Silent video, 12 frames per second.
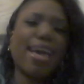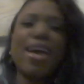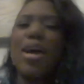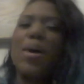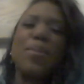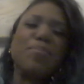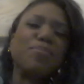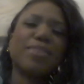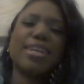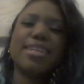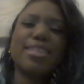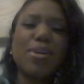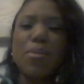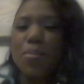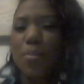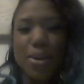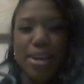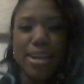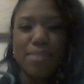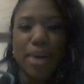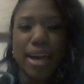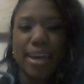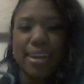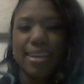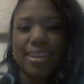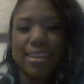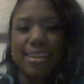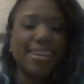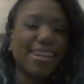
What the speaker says: oh, don't worry about it.